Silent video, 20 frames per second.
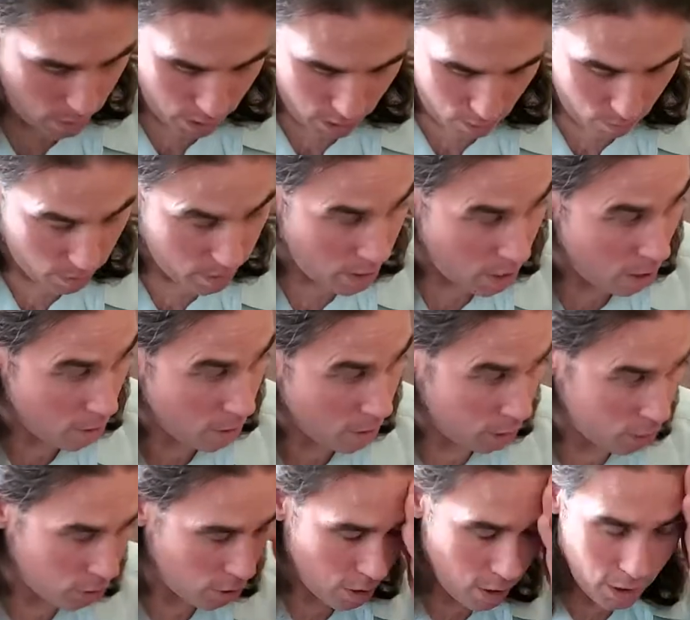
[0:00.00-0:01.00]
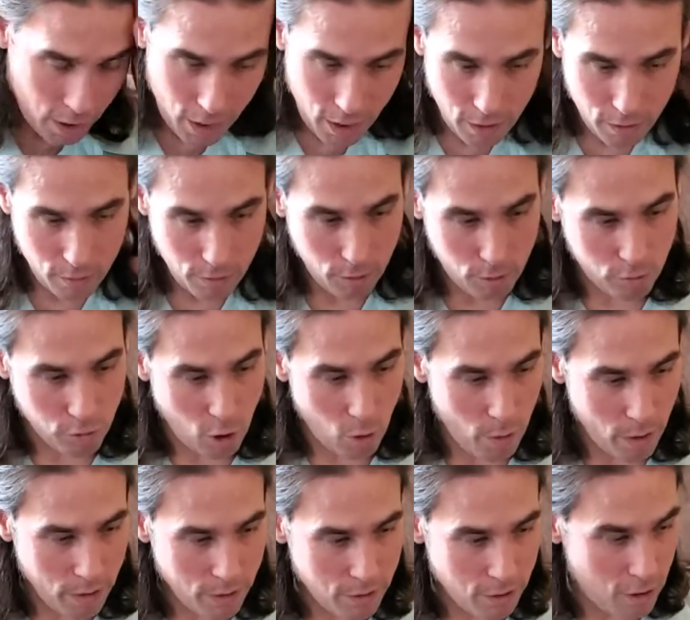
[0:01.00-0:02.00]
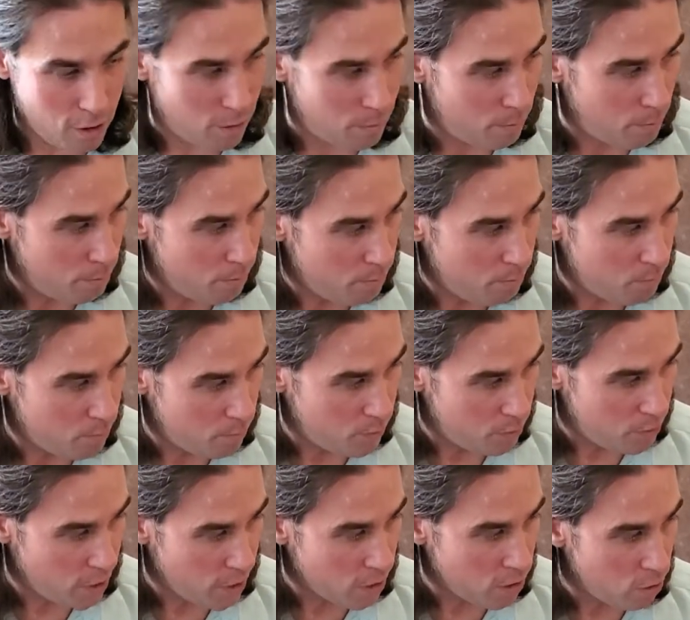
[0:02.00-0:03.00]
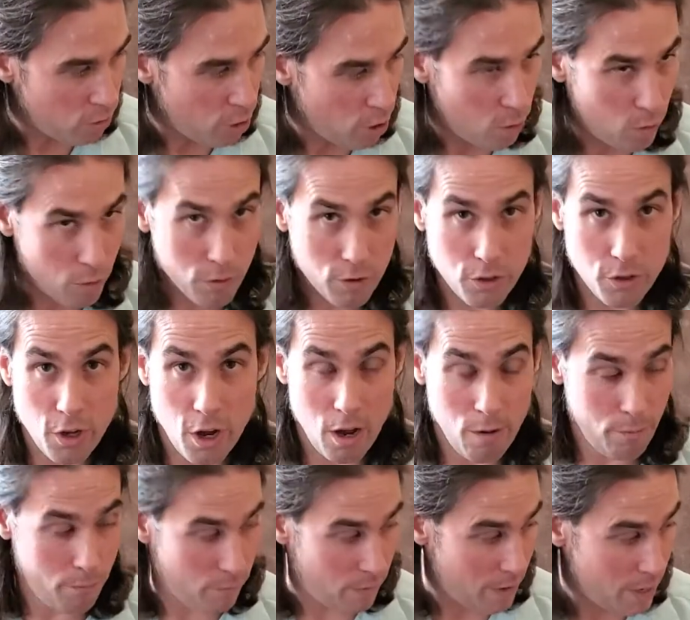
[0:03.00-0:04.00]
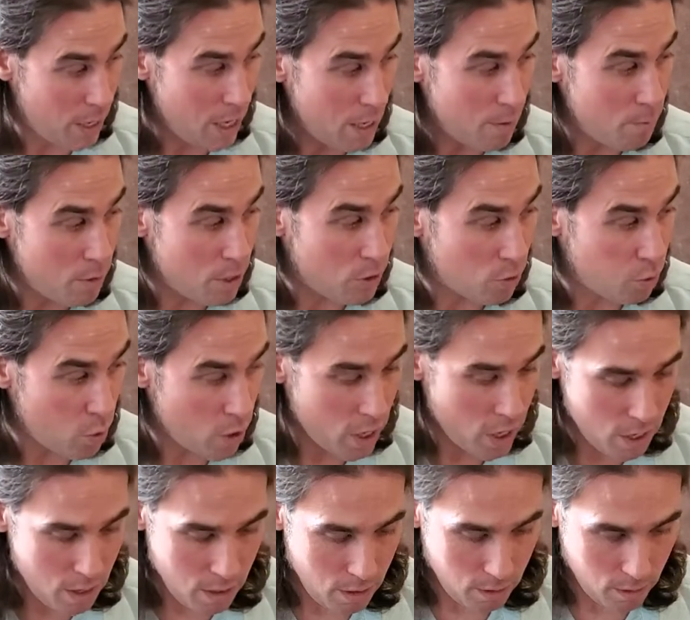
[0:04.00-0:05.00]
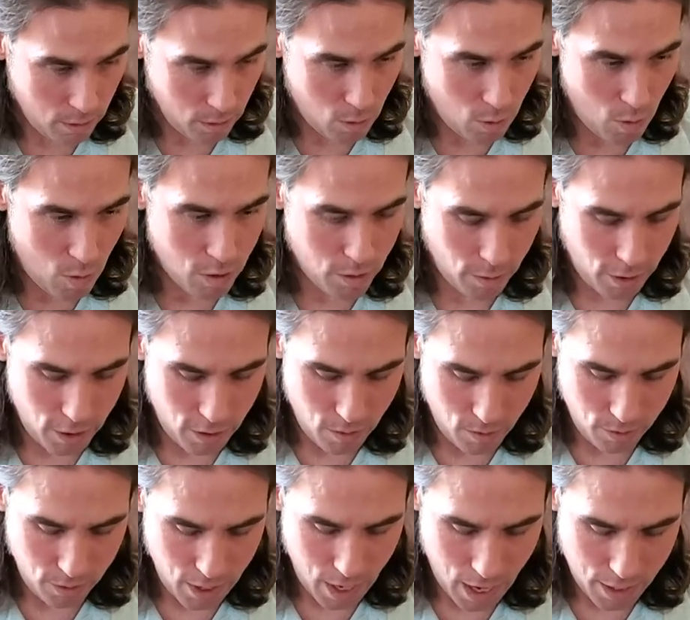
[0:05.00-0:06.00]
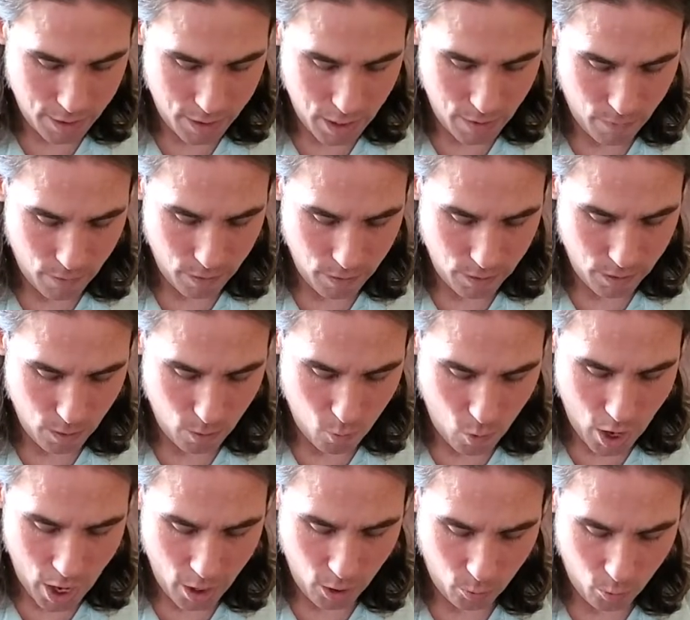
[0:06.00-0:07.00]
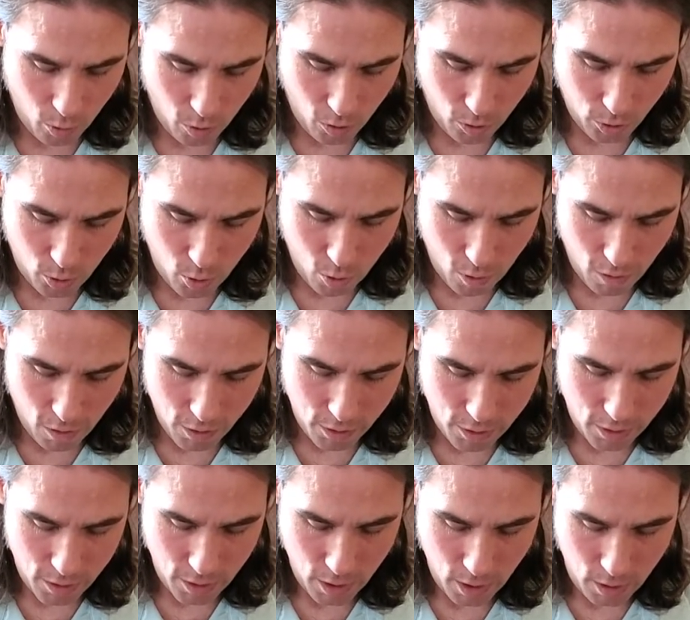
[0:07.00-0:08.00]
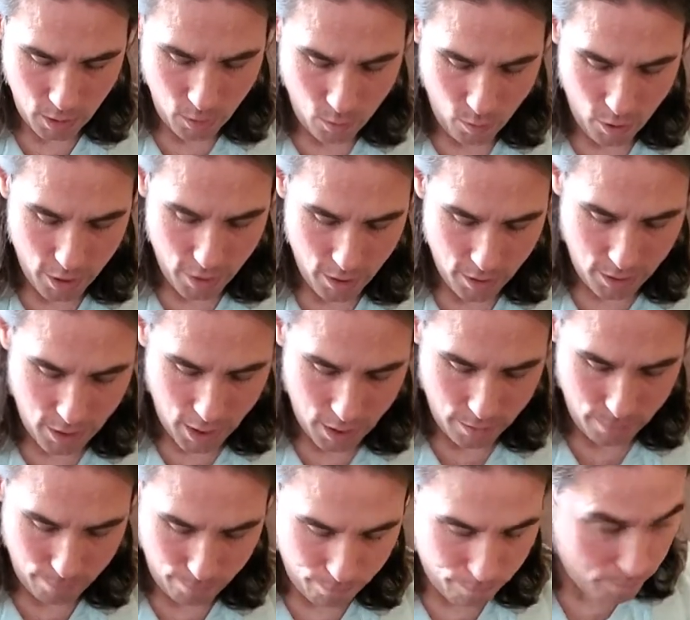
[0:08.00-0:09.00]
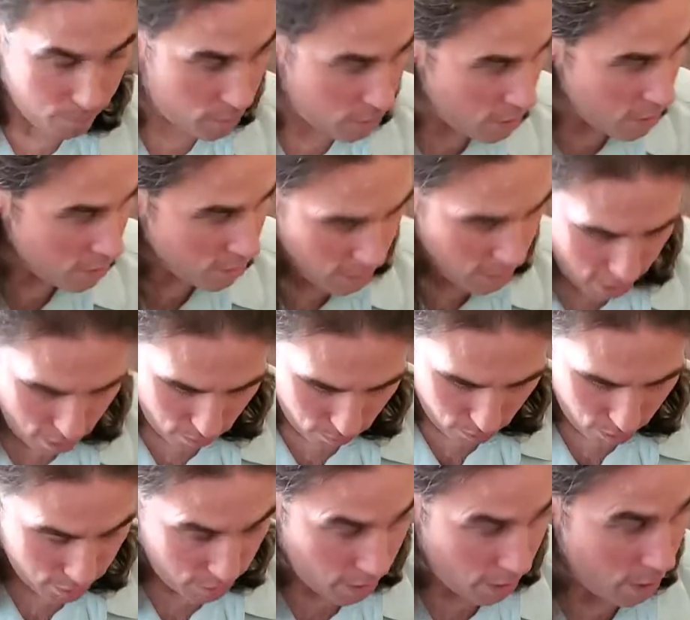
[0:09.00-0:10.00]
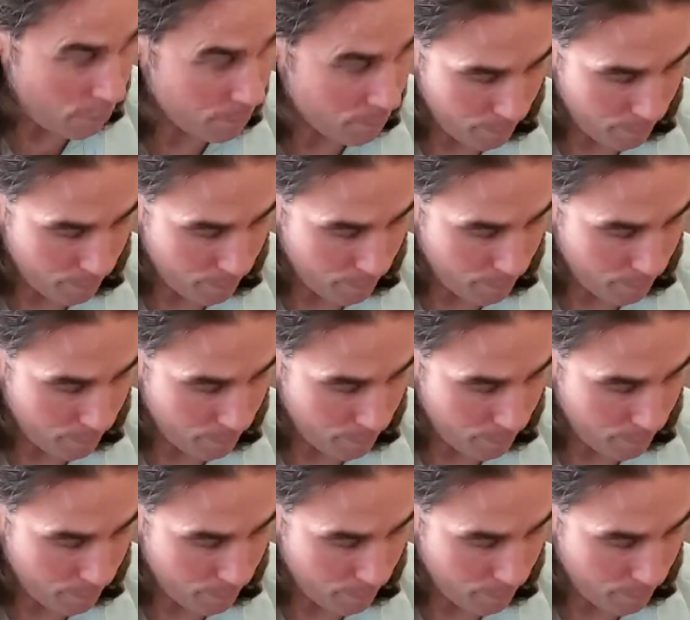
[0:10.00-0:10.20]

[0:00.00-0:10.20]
anyway, now I'm going to try throwing some single note stuff in between the chords. I'm going to use Cat Stevens' Wild World chorus, where he does that C scale rundown.